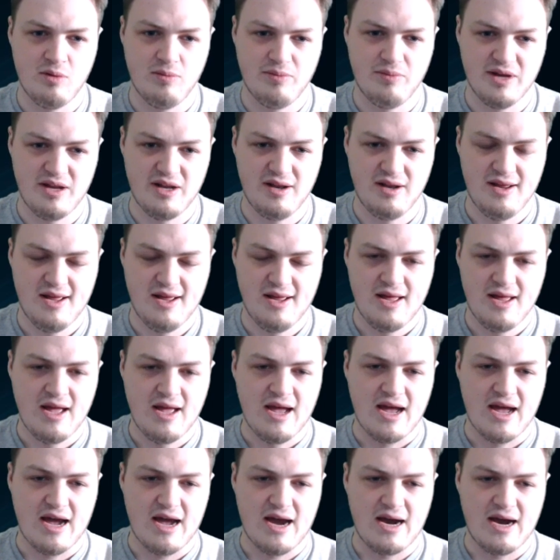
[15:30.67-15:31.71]
But
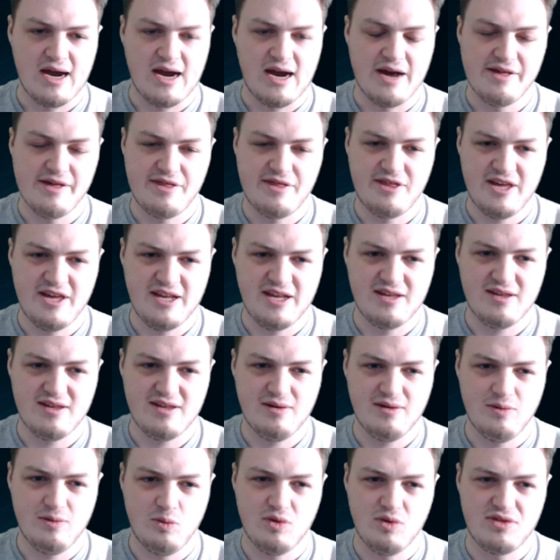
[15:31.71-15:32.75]
I think
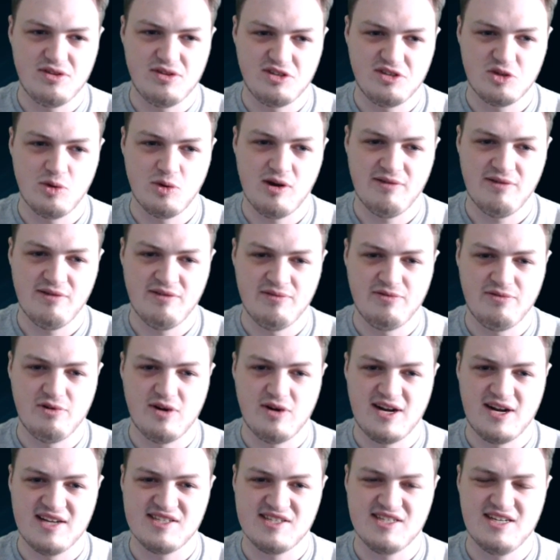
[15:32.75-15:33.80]
with the 12 in
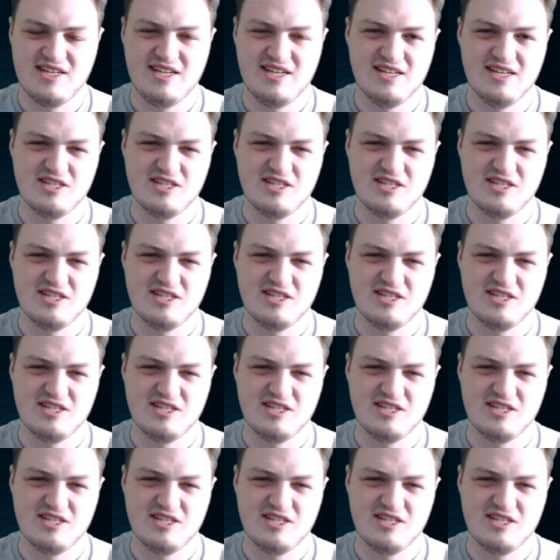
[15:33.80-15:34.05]
Ferocity,